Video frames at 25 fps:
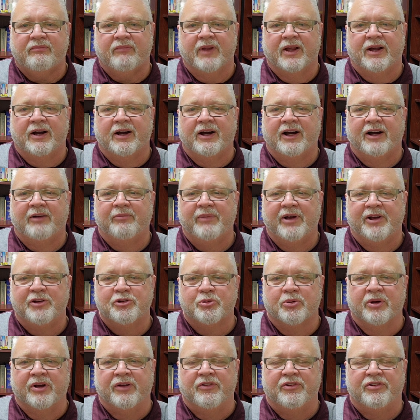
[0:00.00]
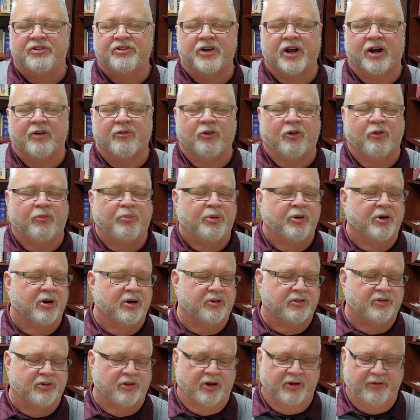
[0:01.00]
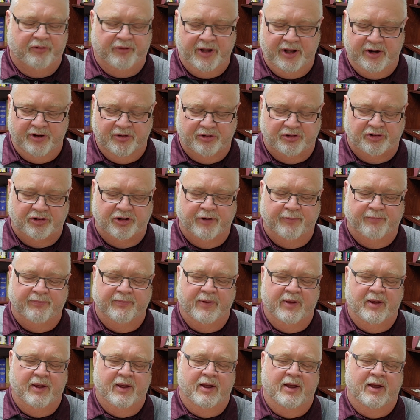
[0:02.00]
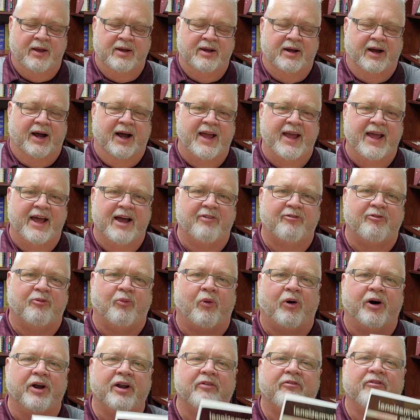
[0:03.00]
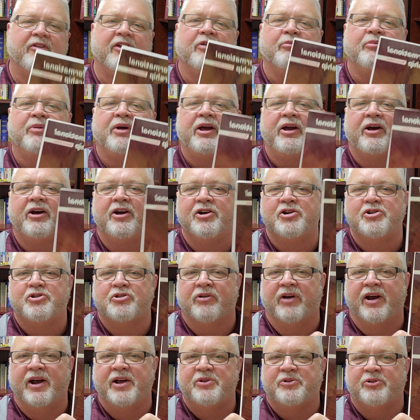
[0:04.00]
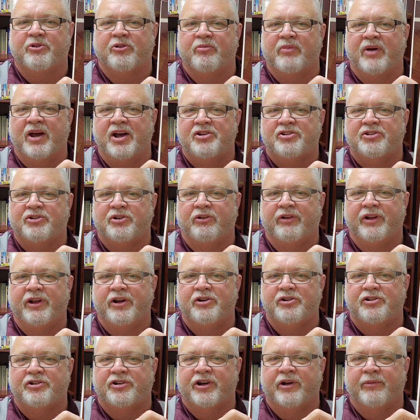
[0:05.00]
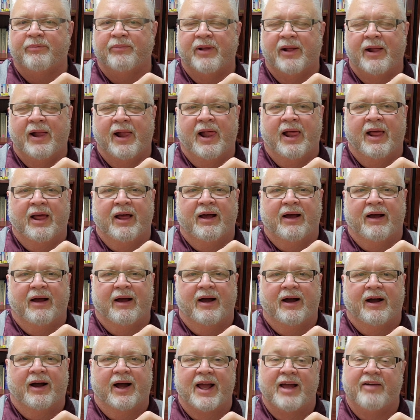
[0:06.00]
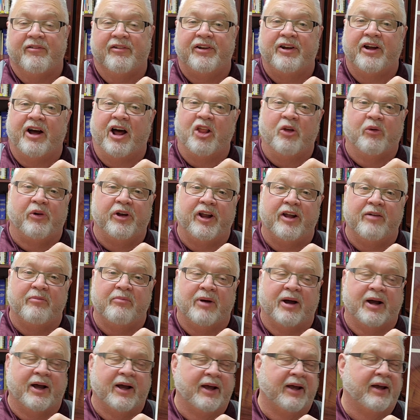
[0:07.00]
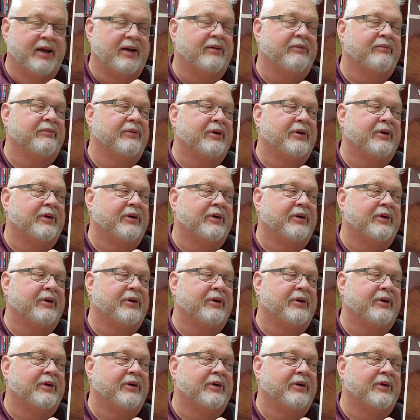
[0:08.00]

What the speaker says: has written several books on leadership. I have one of them here, Transformational Leadership. I have another one in my